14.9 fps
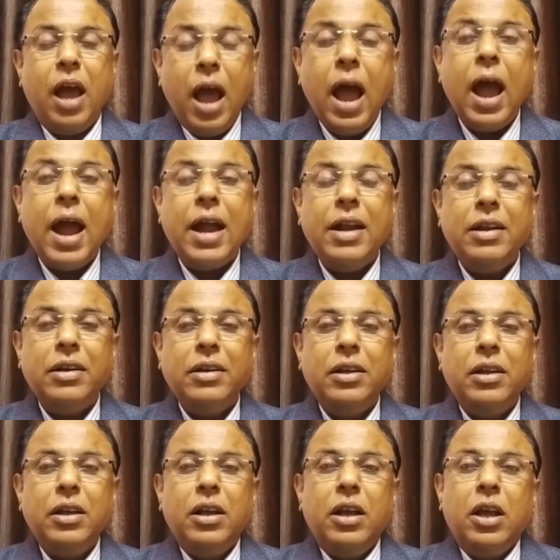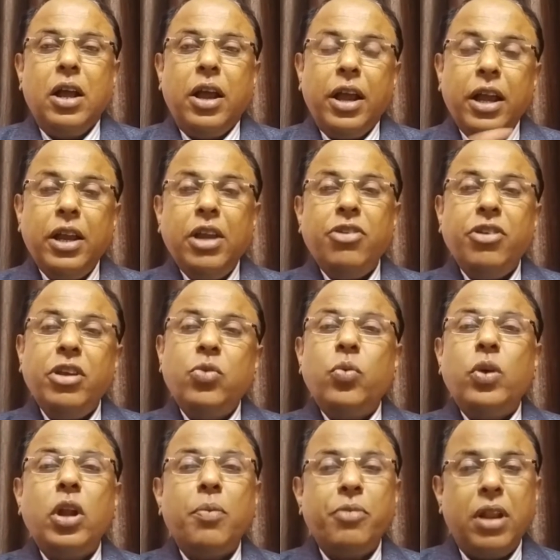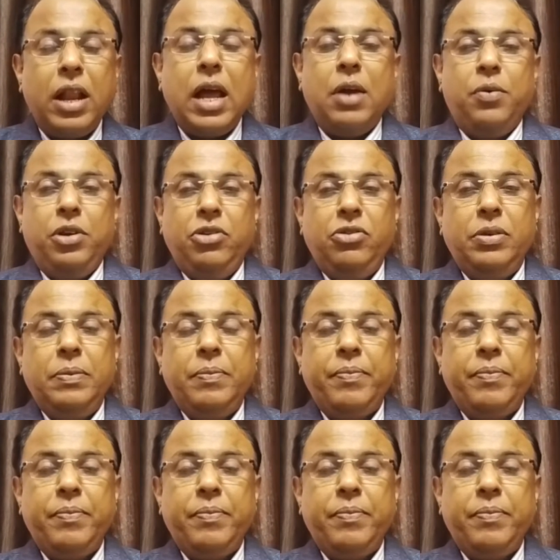And English is one of the language.